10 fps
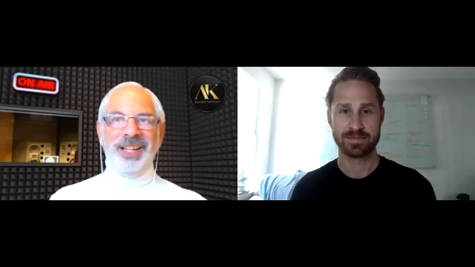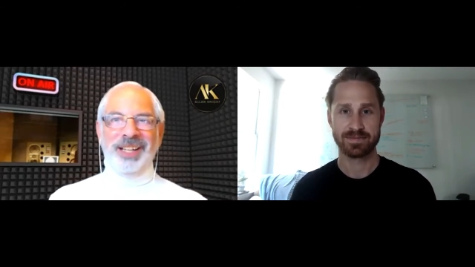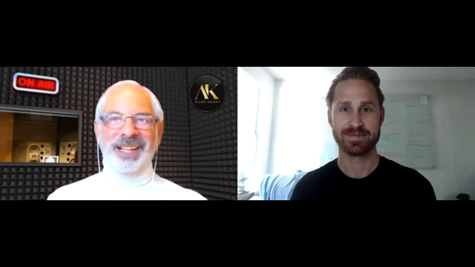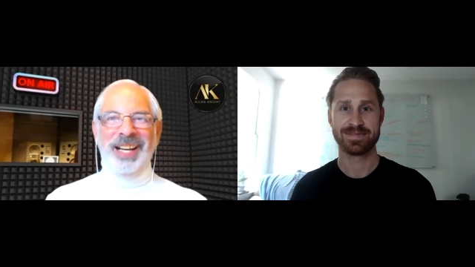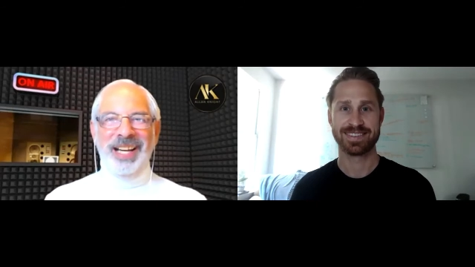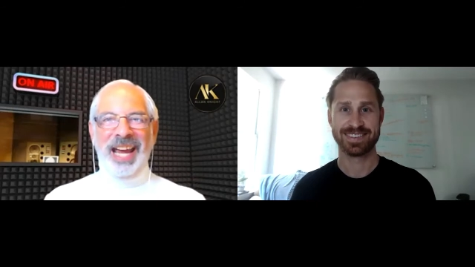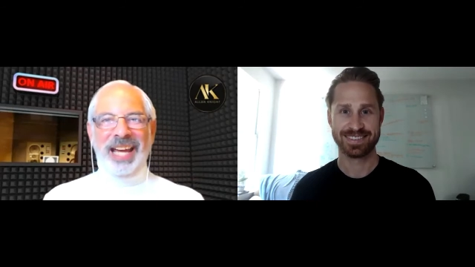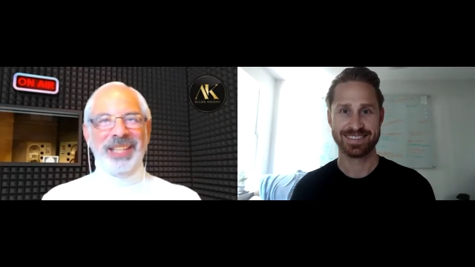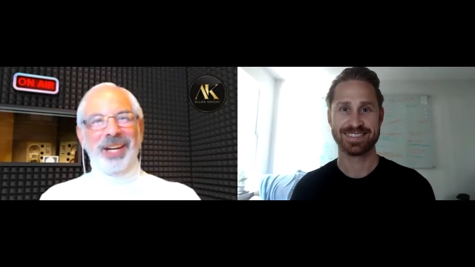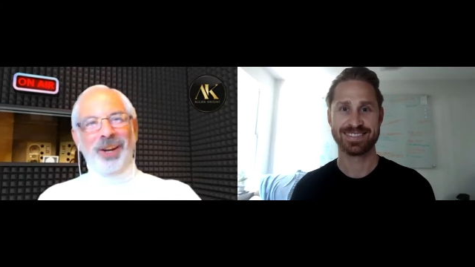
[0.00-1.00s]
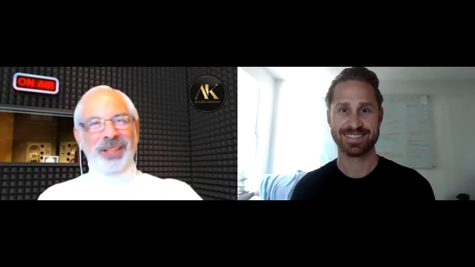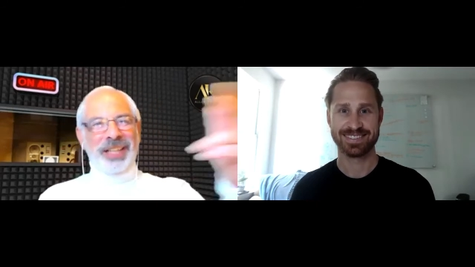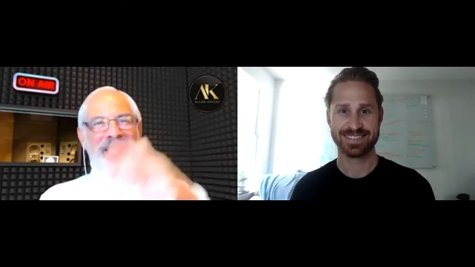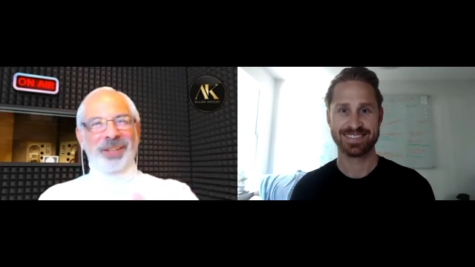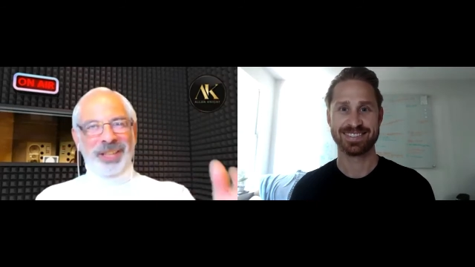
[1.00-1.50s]
Speaker 1: and then all the
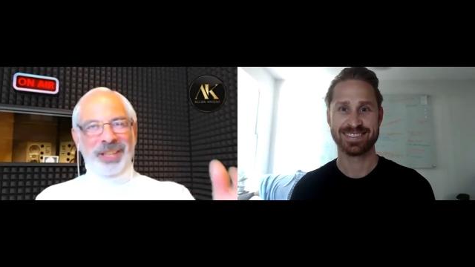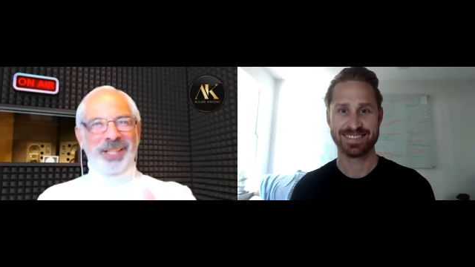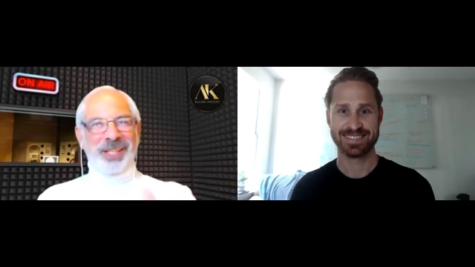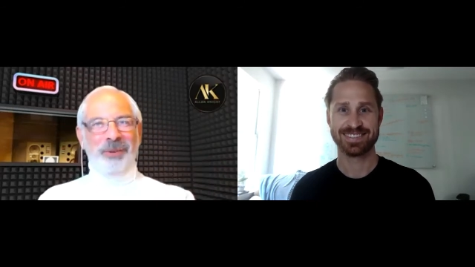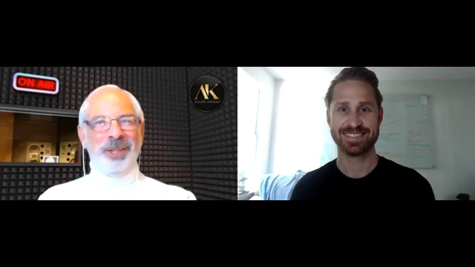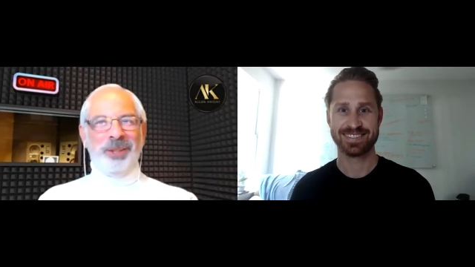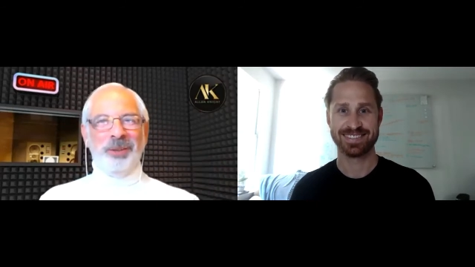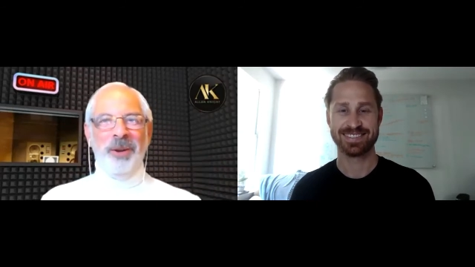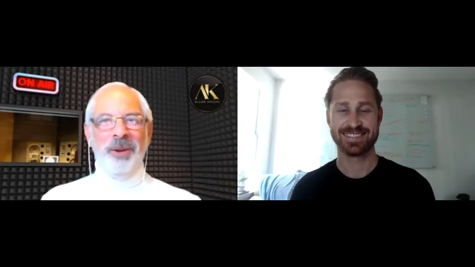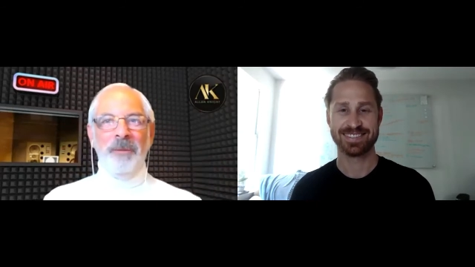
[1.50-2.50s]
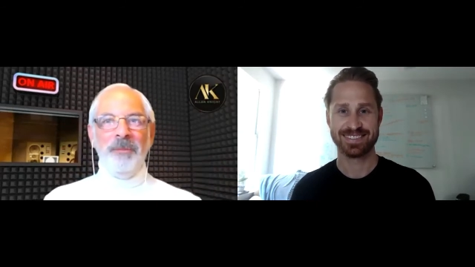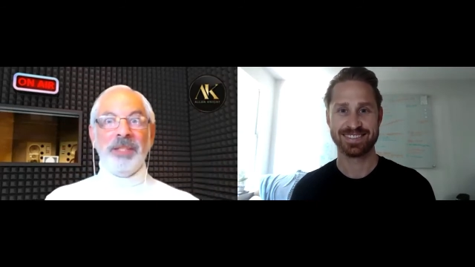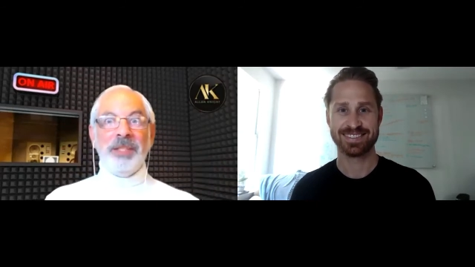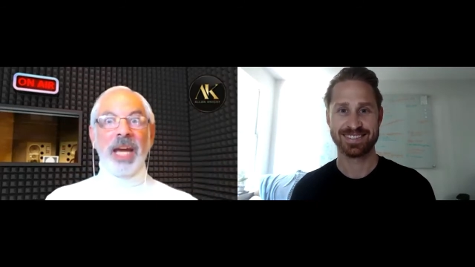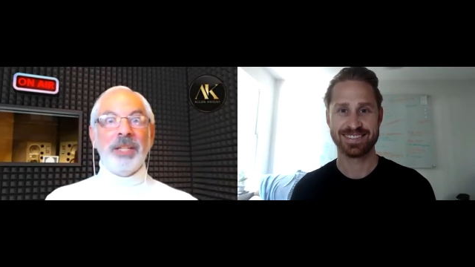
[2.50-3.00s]
other things I went through, it's
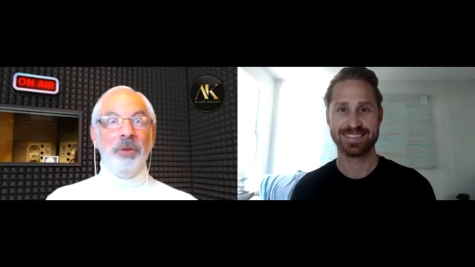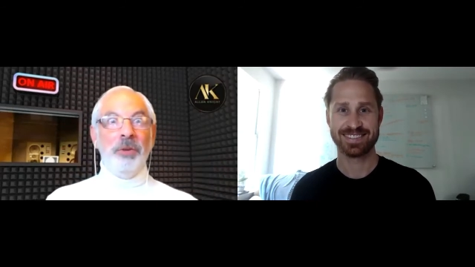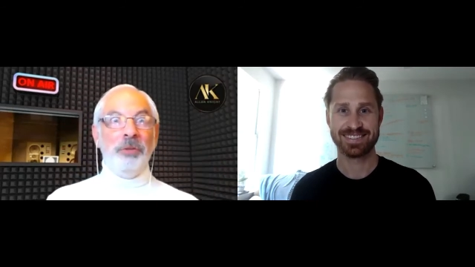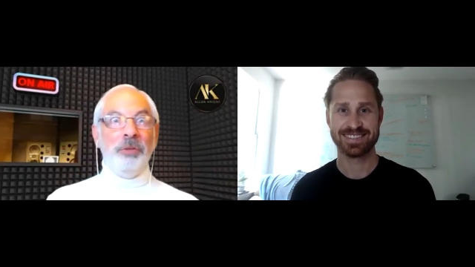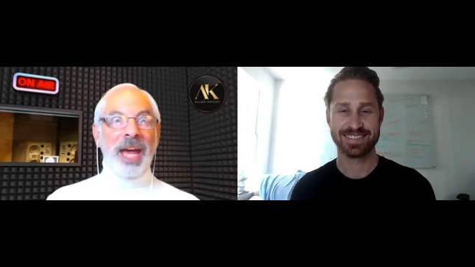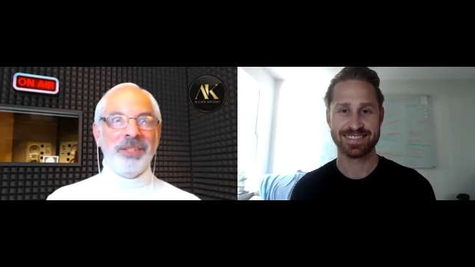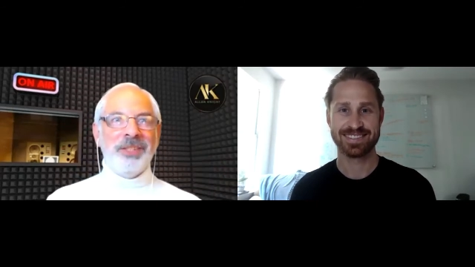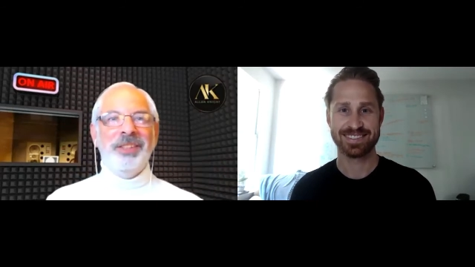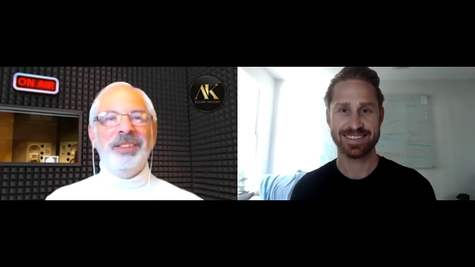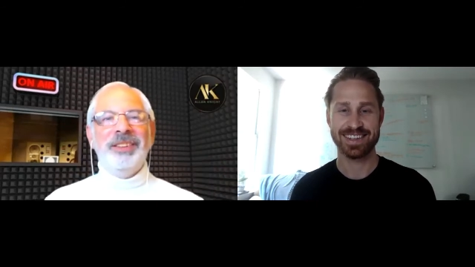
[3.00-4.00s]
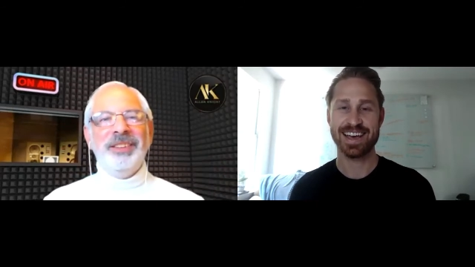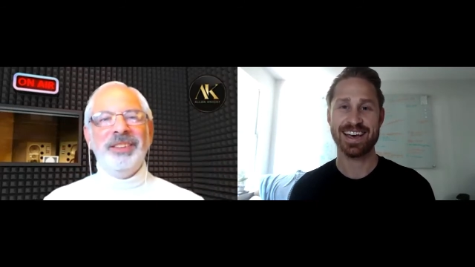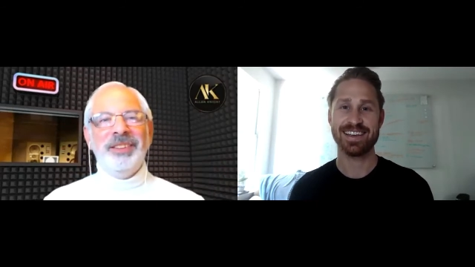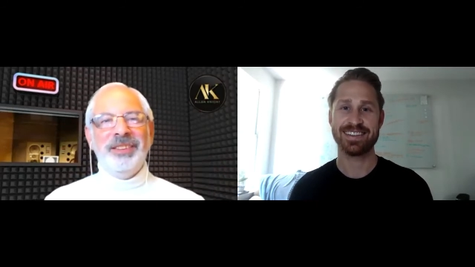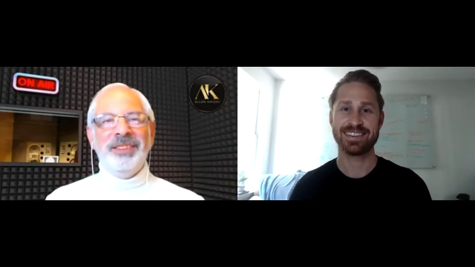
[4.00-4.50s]
actually very fast.
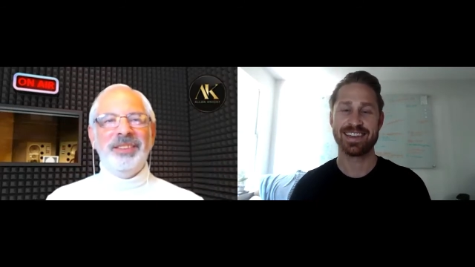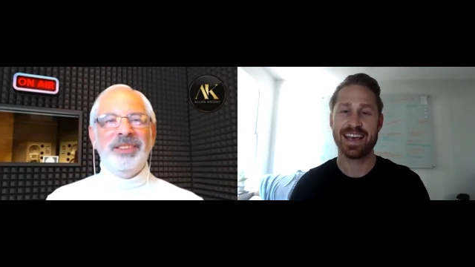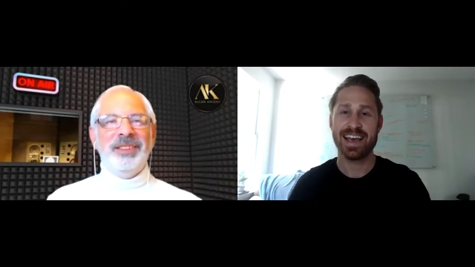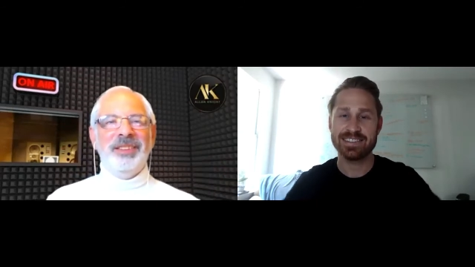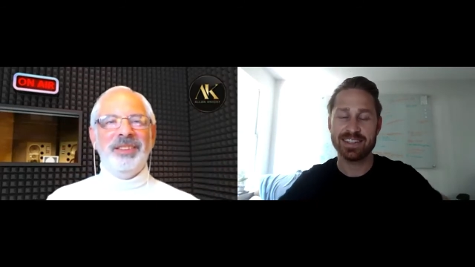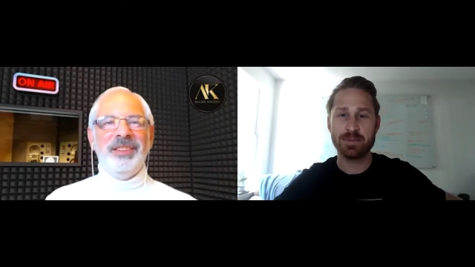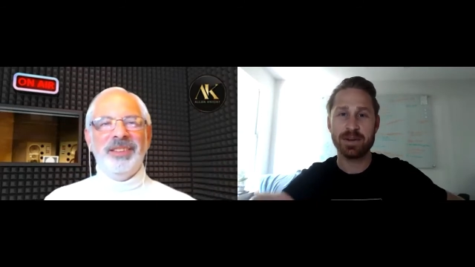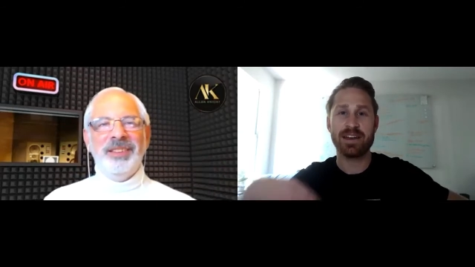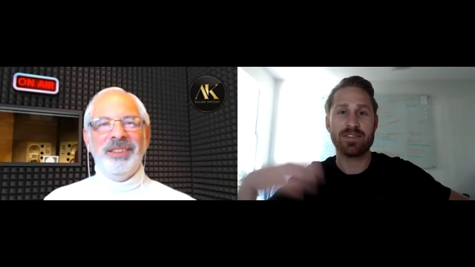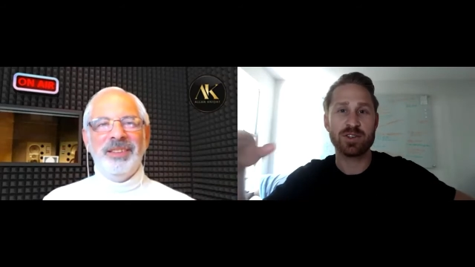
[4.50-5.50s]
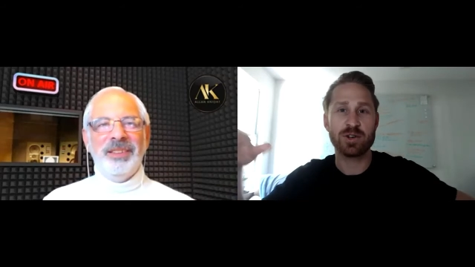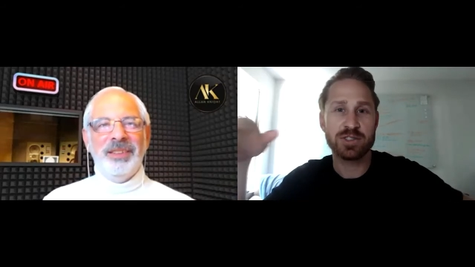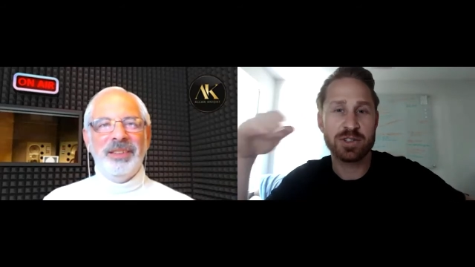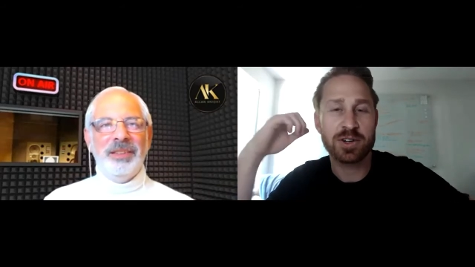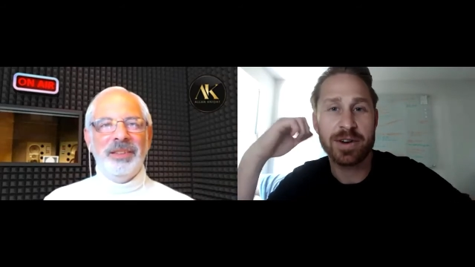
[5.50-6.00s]
Speaker 2: Yeah. Has anybody ever told
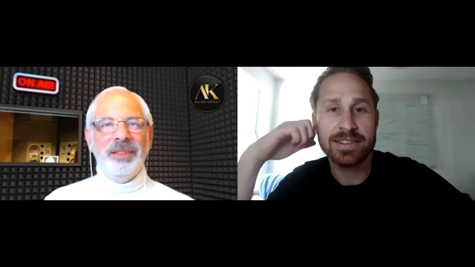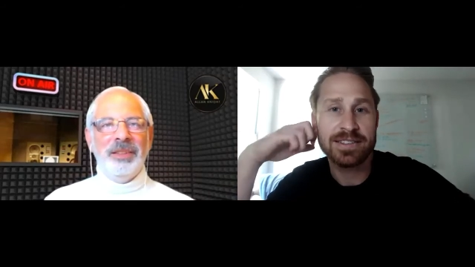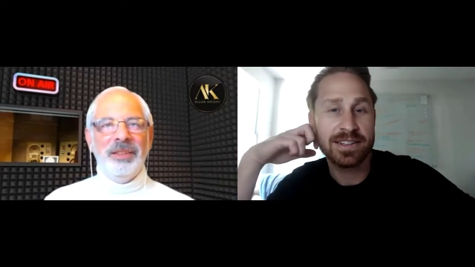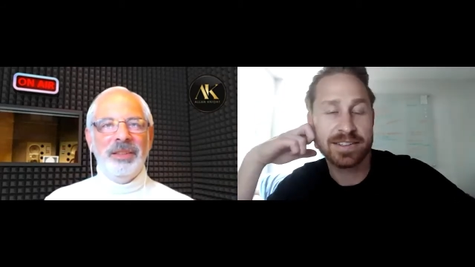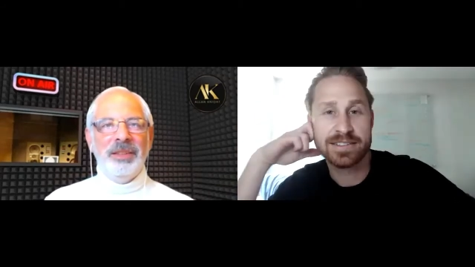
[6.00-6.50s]
you you're crazy?